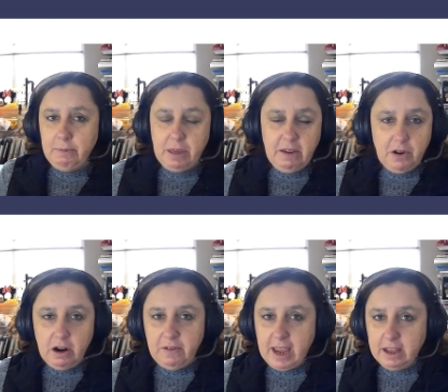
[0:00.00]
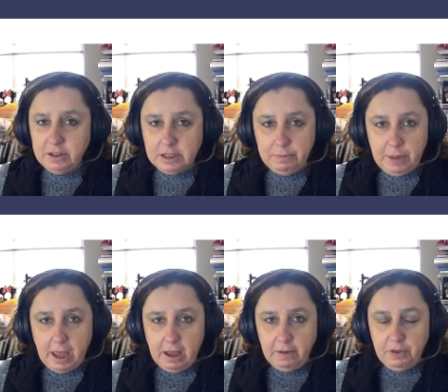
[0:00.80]
thing for our vans.
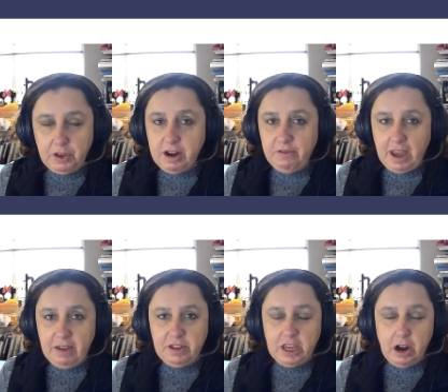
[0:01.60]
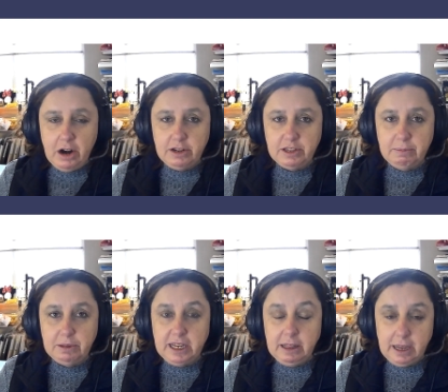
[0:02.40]
Uh, 35 in the yard is
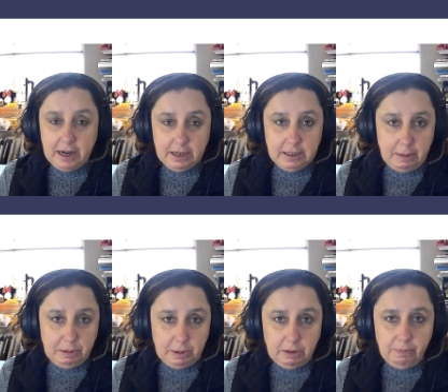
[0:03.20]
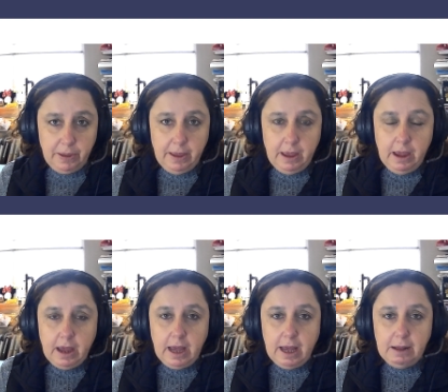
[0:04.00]
completely unacceptable.
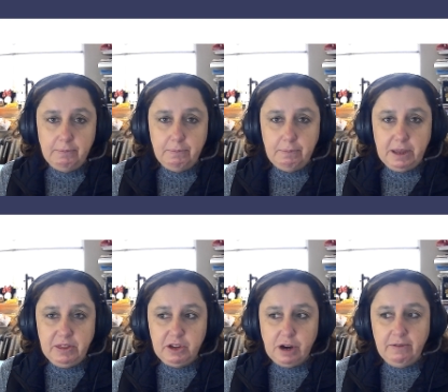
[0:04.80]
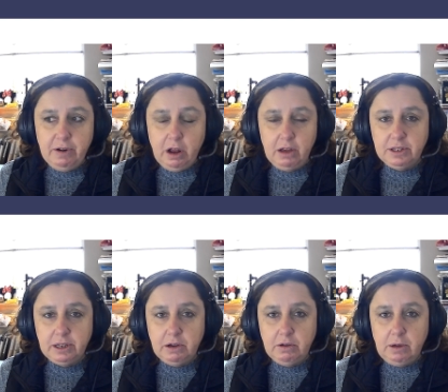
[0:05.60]
Um, but the driver
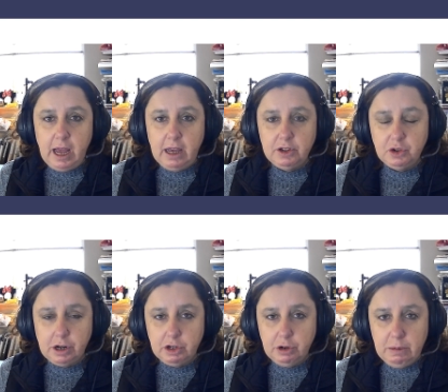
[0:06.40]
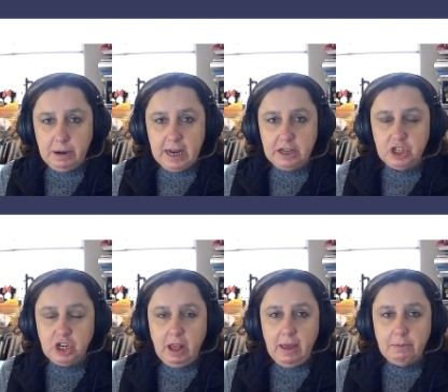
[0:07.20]
also uh, struck a tree
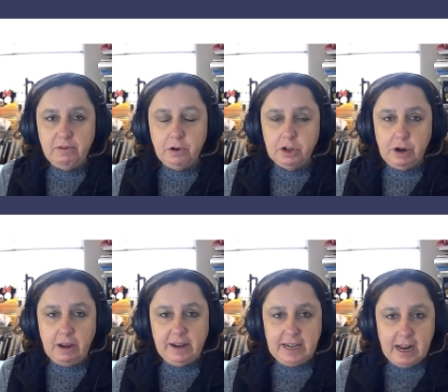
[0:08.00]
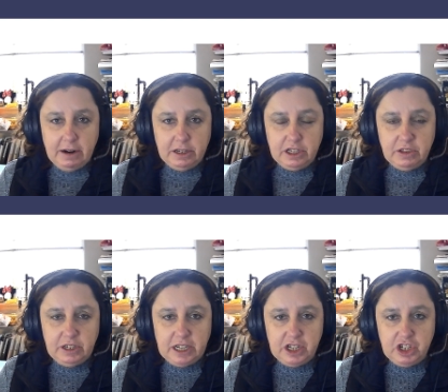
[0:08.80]
branch before driving down into
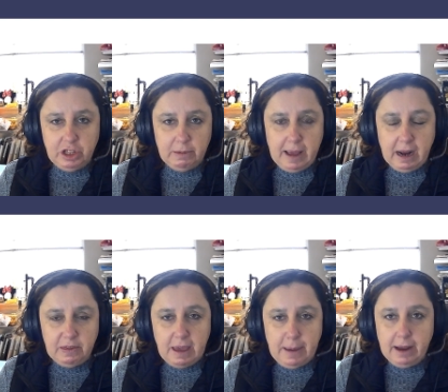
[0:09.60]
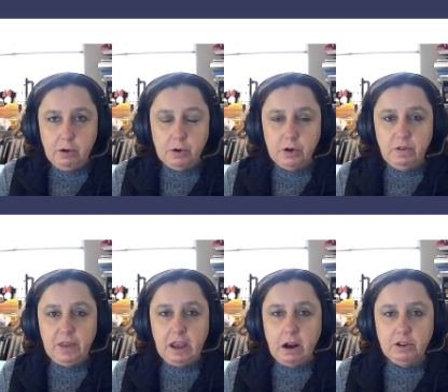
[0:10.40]
the ditch, clear back at that back corner of
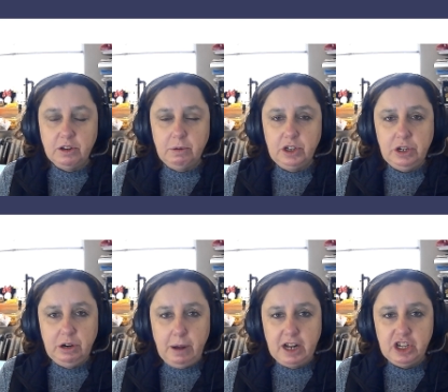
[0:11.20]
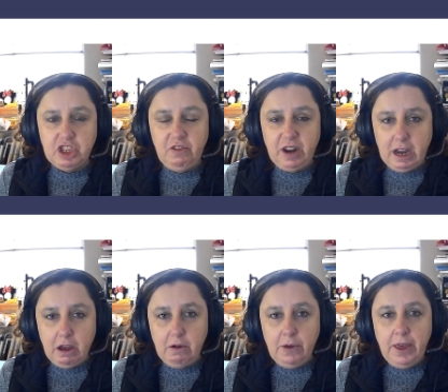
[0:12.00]
the yard. So I want you to watch the
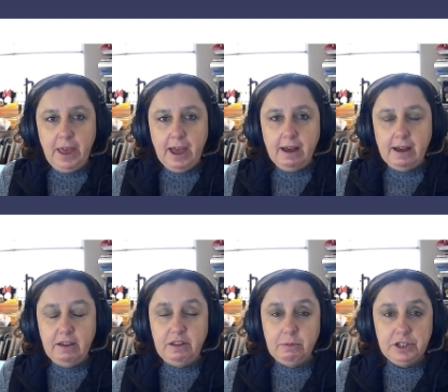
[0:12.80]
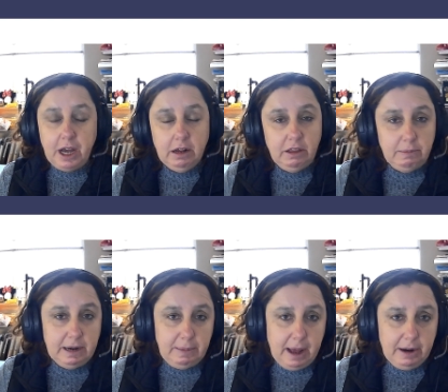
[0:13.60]
video uh, and then we'll talk a little bit about